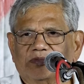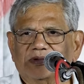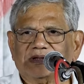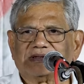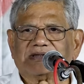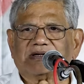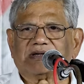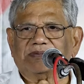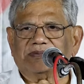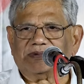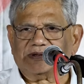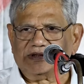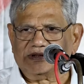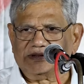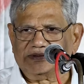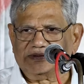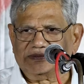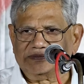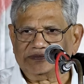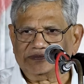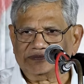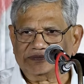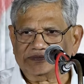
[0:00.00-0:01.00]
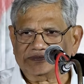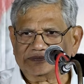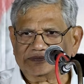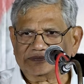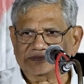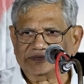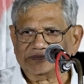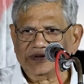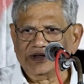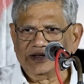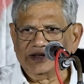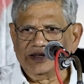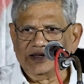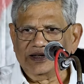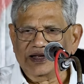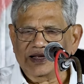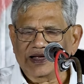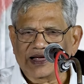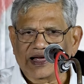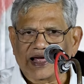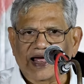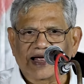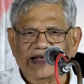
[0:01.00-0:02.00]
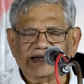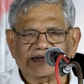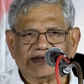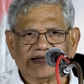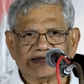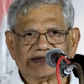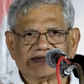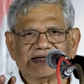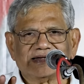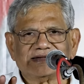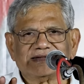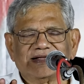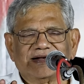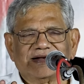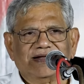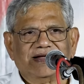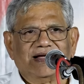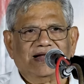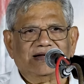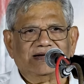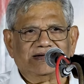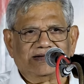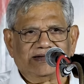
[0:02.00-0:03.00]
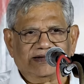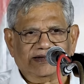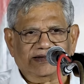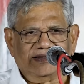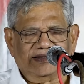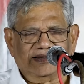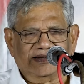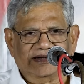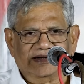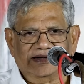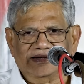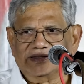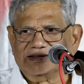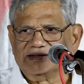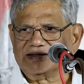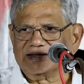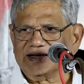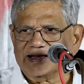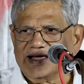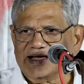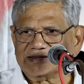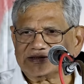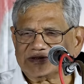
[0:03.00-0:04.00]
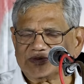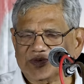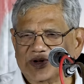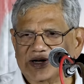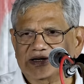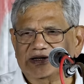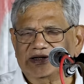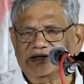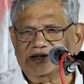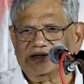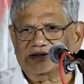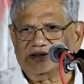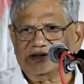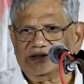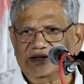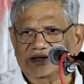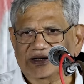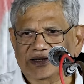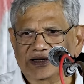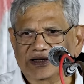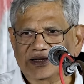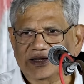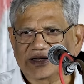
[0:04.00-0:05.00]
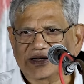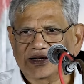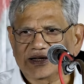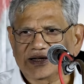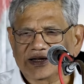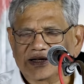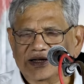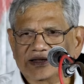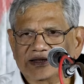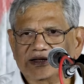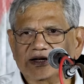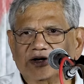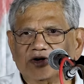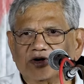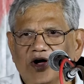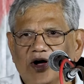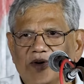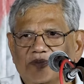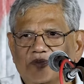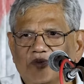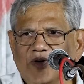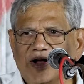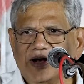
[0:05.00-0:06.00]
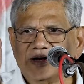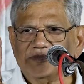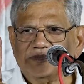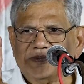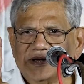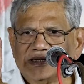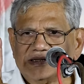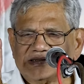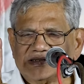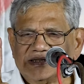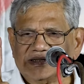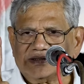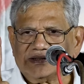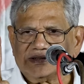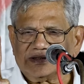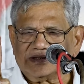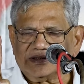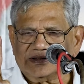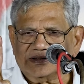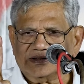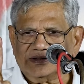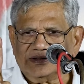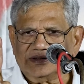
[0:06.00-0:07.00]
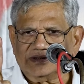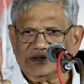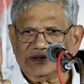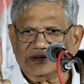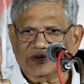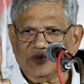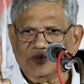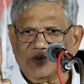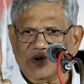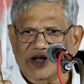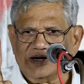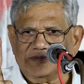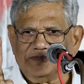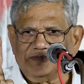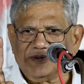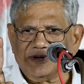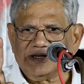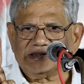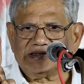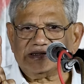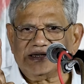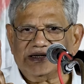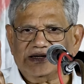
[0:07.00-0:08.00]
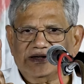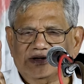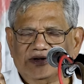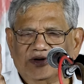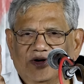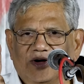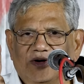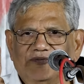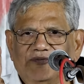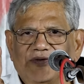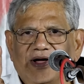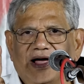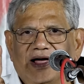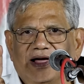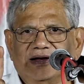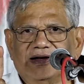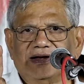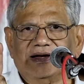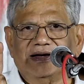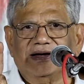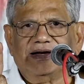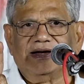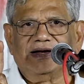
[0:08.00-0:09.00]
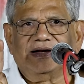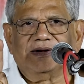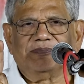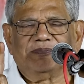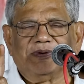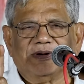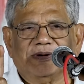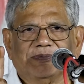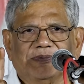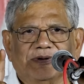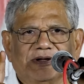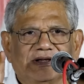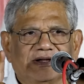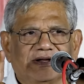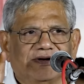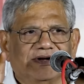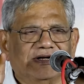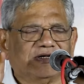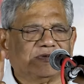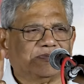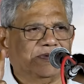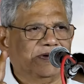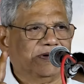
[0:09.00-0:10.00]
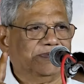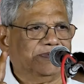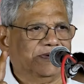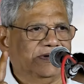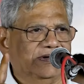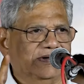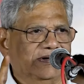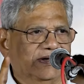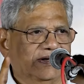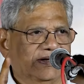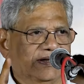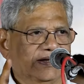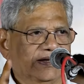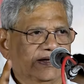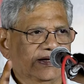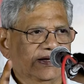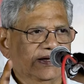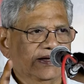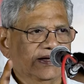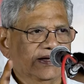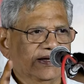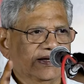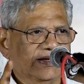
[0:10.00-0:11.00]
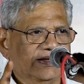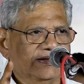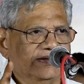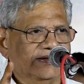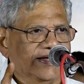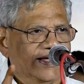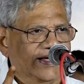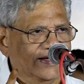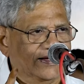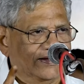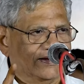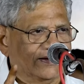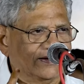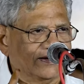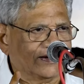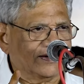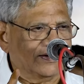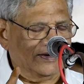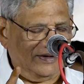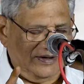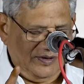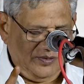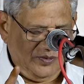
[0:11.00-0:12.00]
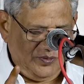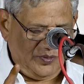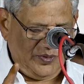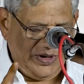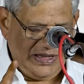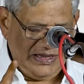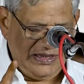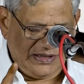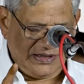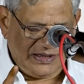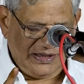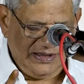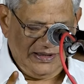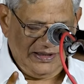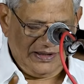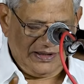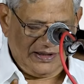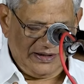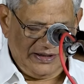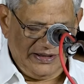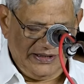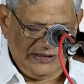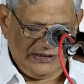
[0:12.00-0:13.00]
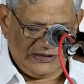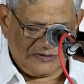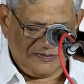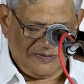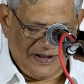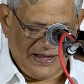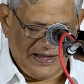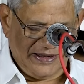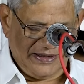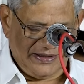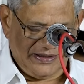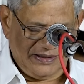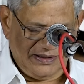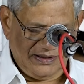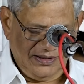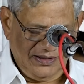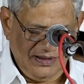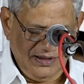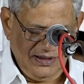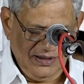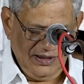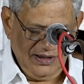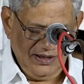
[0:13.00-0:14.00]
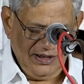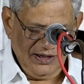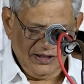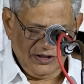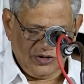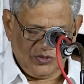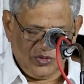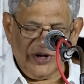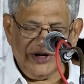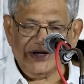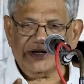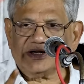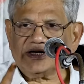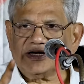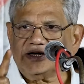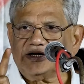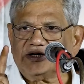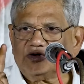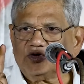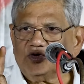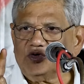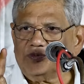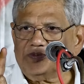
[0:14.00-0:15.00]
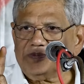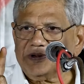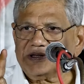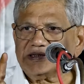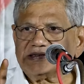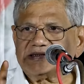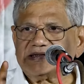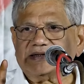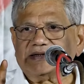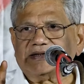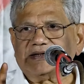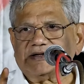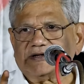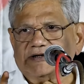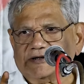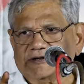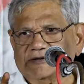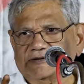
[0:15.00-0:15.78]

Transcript: miserable. And this is the reality. In the last 1 year, the top 1%, 1% of our Indian people, the rich people, their wealth increased by 22%.